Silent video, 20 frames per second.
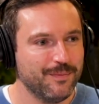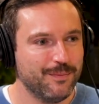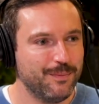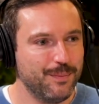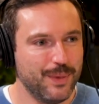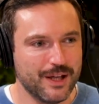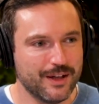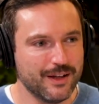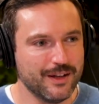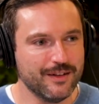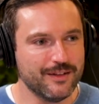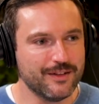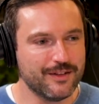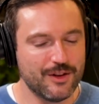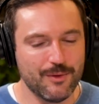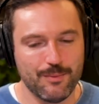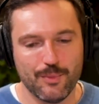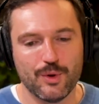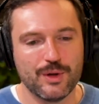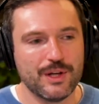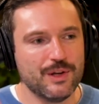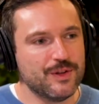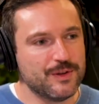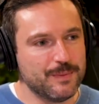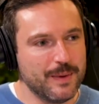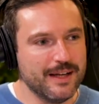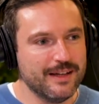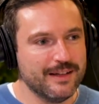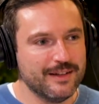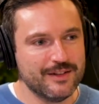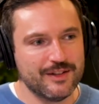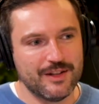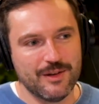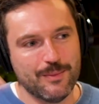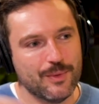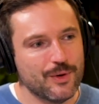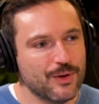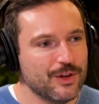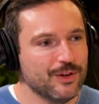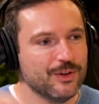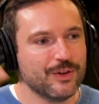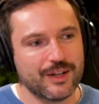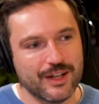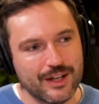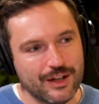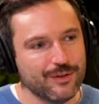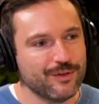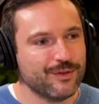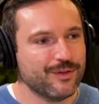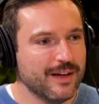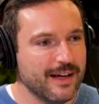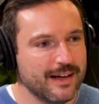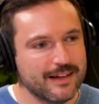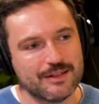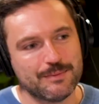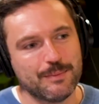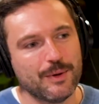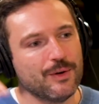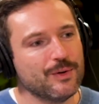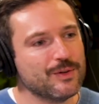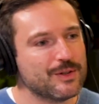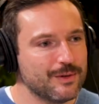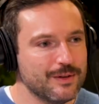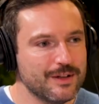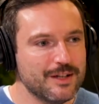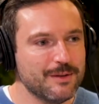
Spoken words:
because the more you spend, the more you're kind of exposed to a